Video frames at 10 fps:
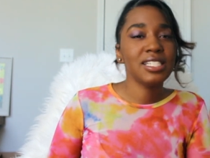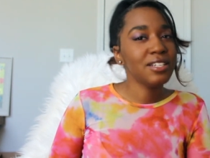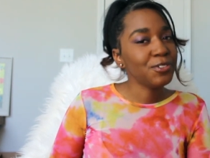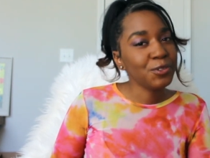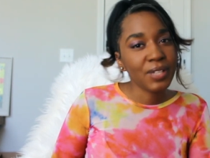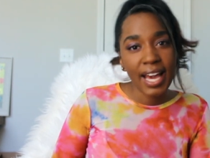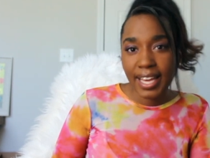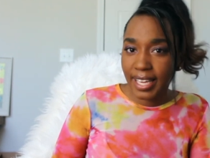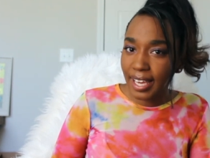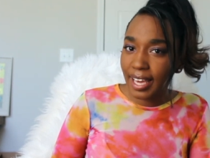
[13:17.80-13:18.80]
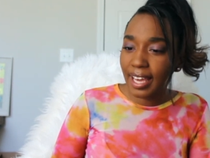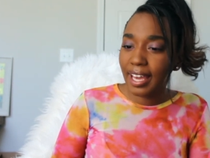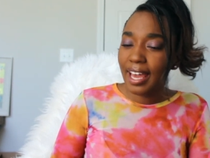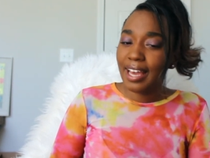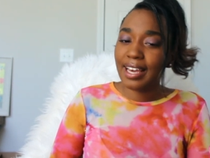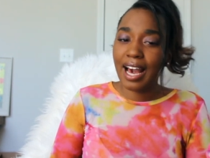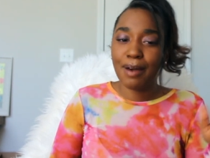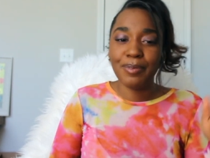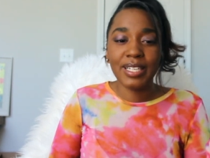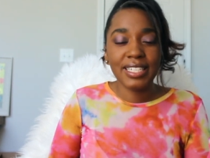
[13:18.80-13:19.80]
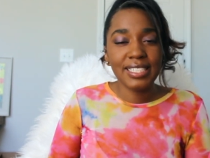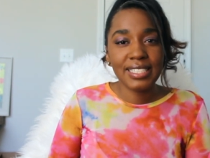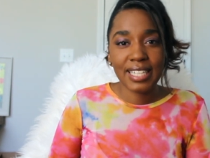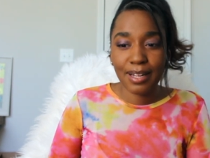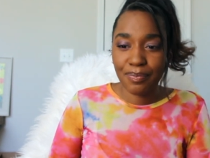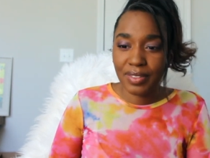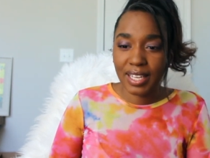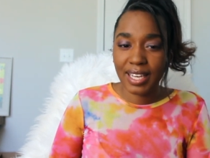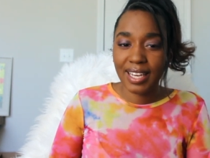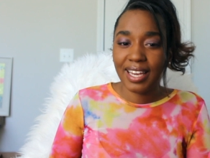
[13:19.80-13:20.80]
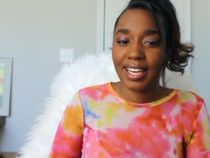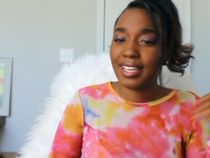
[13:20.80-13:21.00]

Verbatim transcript: see if you like it cop a little something